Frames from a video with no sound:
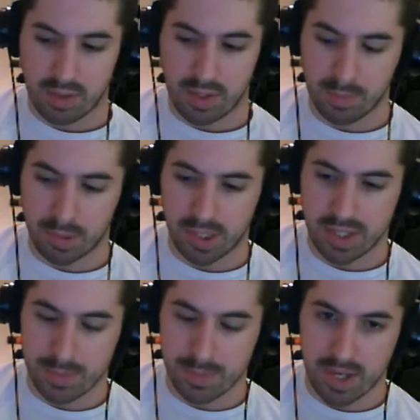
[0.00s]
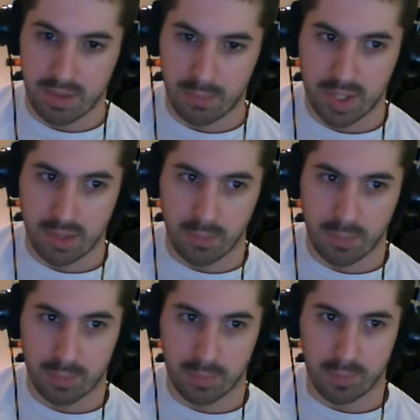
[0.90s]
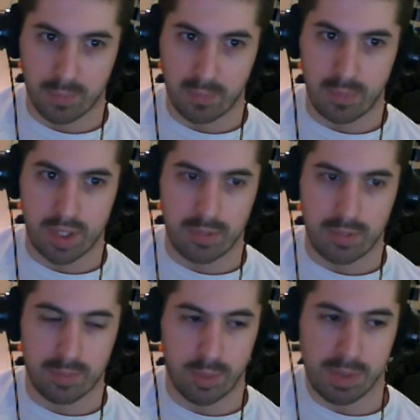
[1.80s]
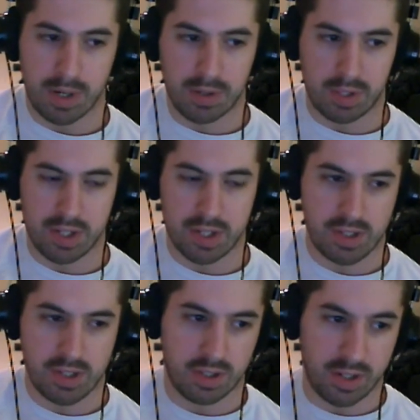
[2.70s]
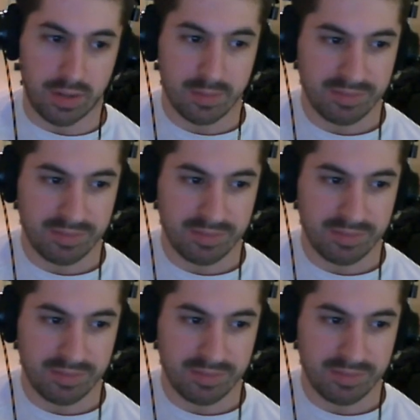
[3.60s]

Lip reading: in place, the better. We can worry about other legislation later.